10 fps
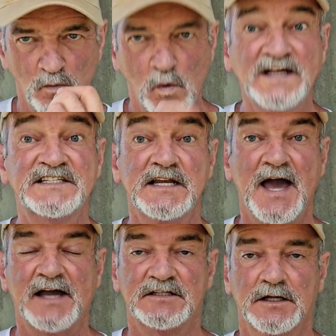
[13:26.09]
was
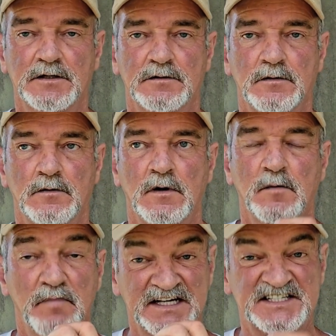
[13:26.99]
enacted
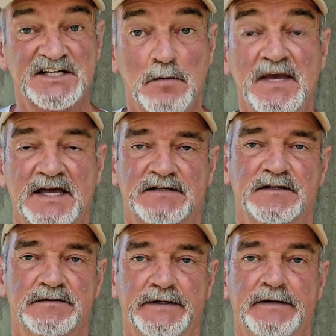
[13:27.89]
by some
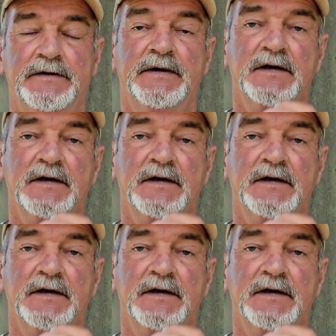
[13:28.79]
entity